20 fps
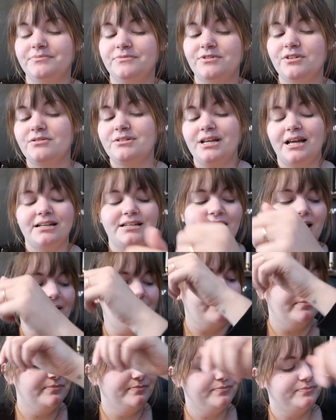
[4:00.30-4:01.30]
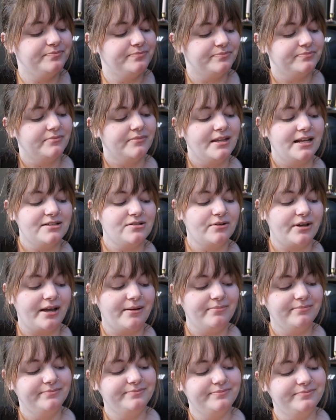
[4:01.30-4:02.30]
It's a sad day. That's
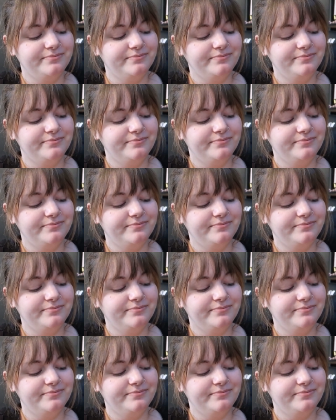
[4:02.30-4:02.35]
okay.